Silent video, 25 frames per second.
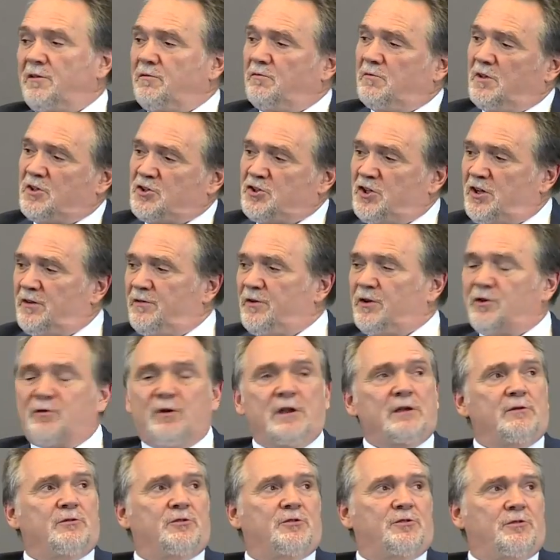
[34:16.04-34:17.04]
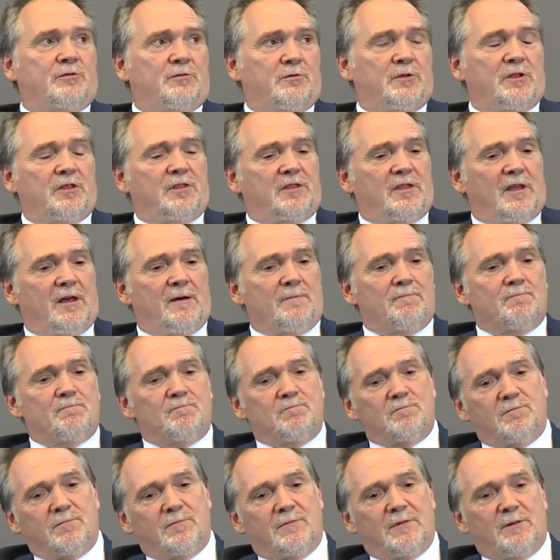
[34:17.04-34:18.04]
I sort of agree with
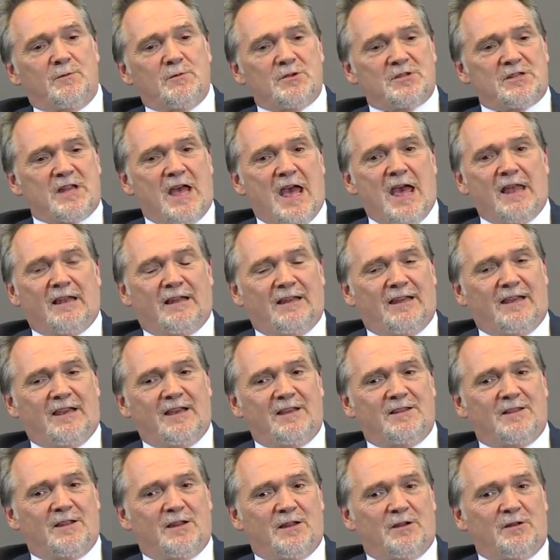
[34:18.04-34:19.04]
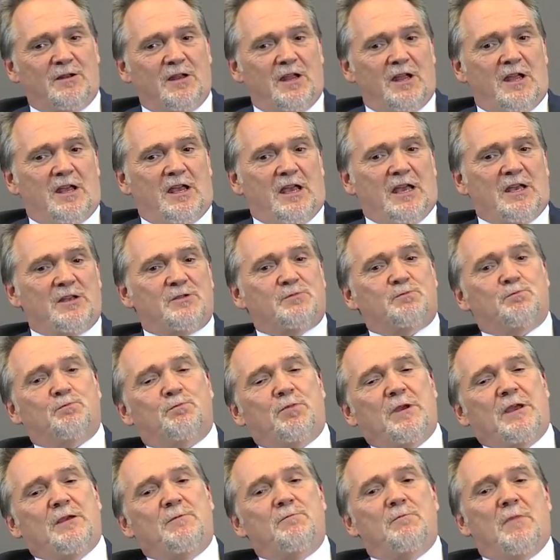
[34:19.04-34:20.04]
Mr. Hadley here that
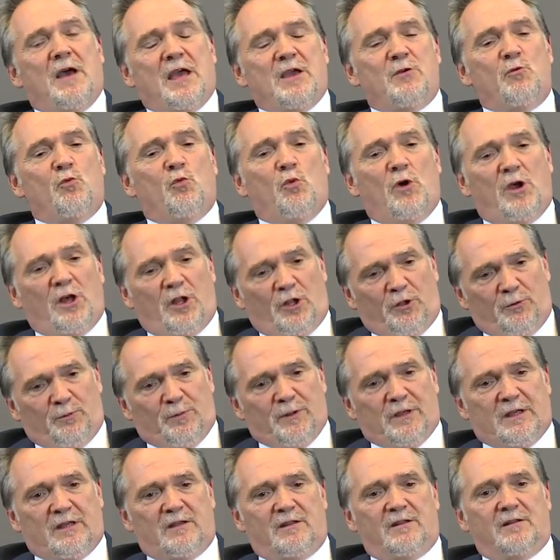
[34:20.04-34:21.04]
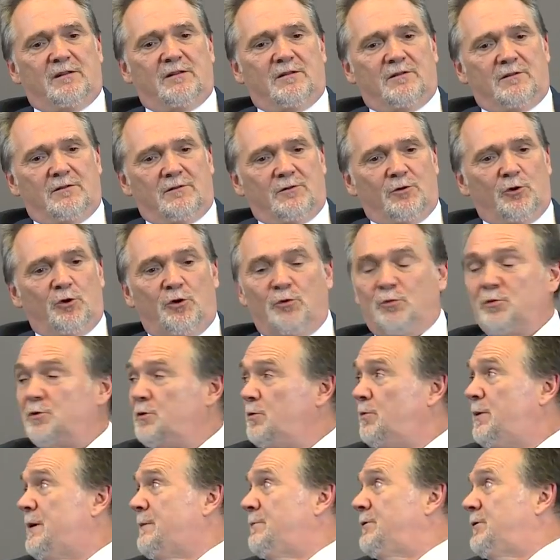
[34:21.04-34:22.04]
he may well be, or with
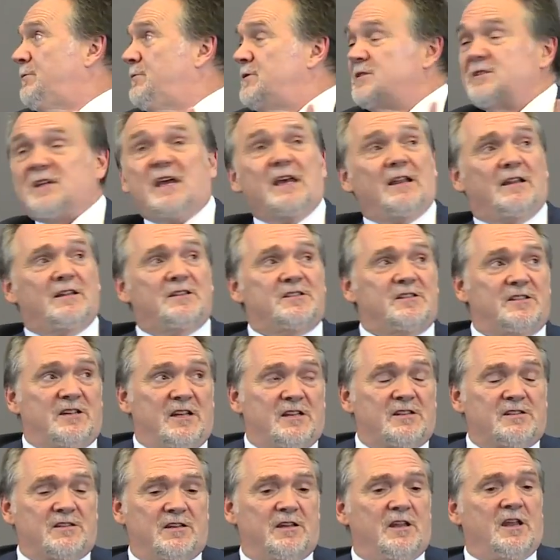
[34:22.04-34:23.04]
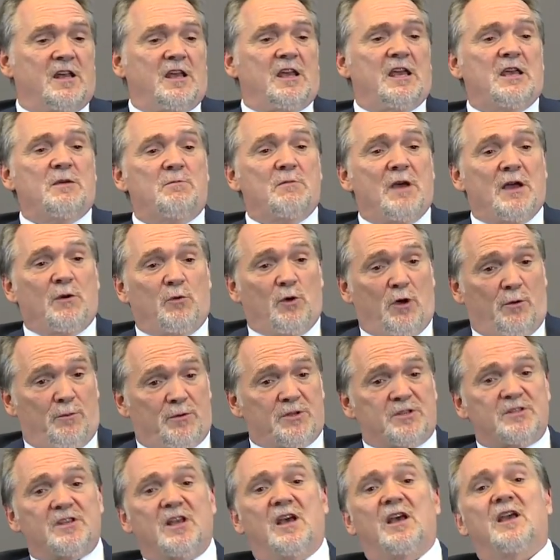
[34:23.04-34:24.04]
the people that Mr. Hadley suggested, he may well be
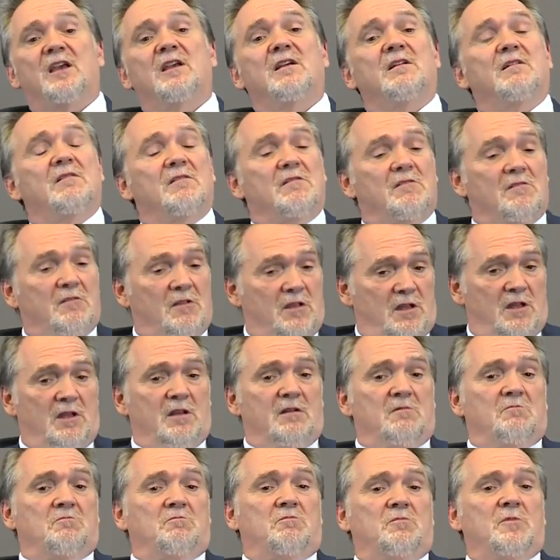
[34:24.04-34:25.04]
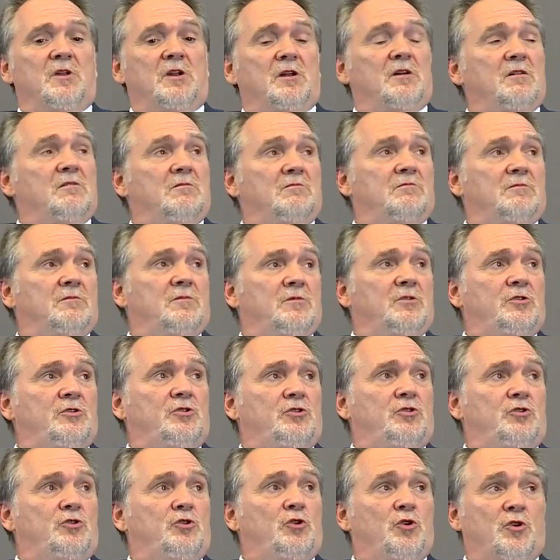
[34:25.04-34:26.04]
saying,
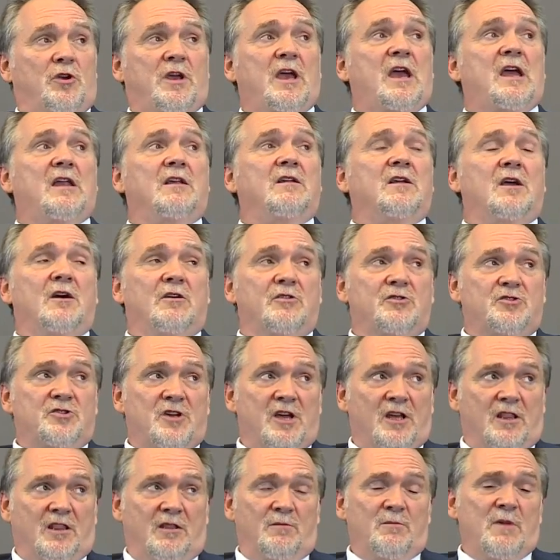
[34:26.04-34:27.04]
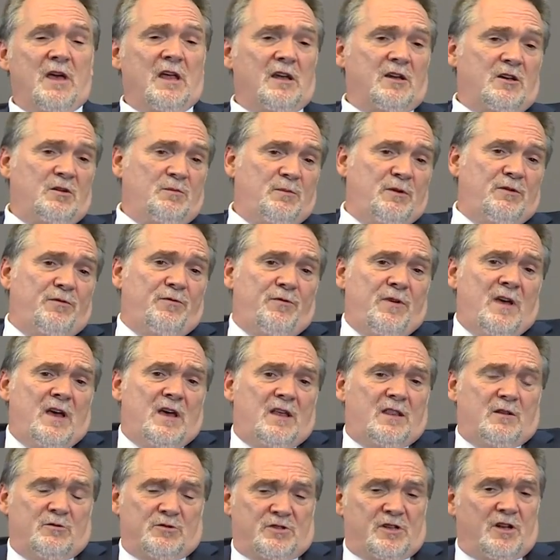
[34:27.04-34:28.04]
you can go and check them. And to be
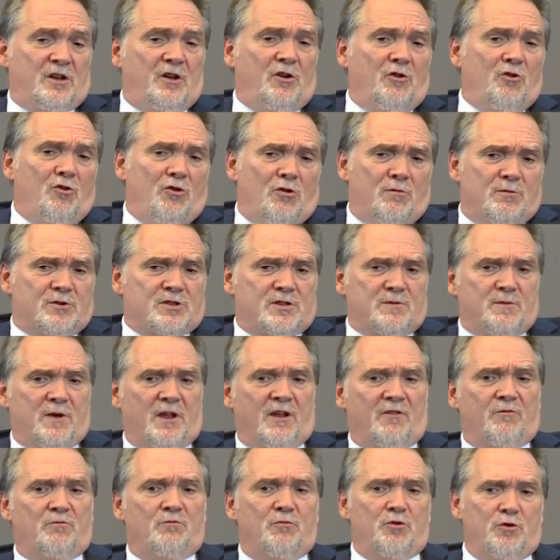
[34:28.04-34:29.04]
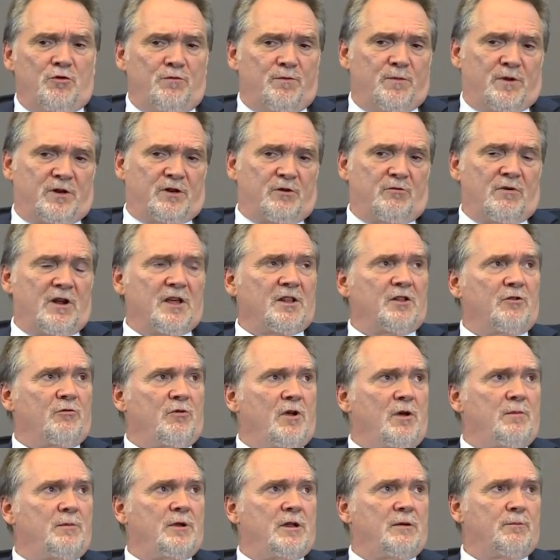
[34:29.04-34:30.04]
fair, there was an enormous amount of movement around the
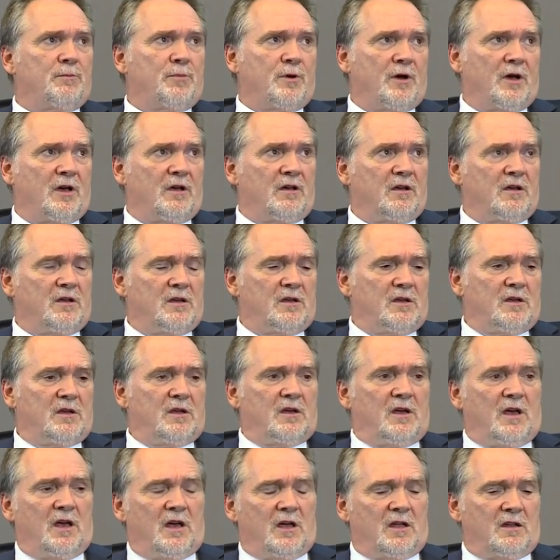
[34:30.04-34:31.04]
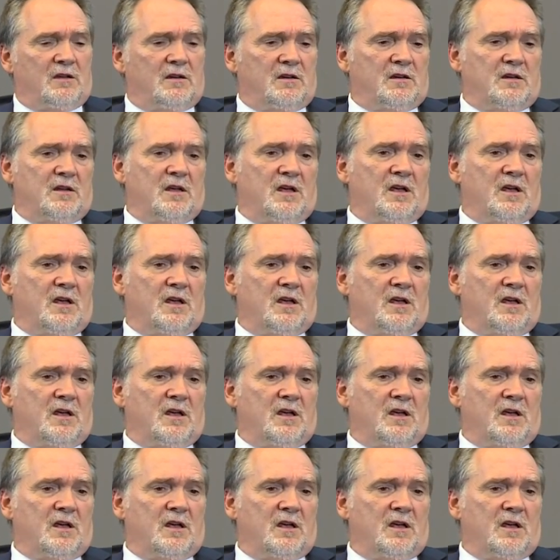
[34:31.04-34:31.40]
Roman Empire, and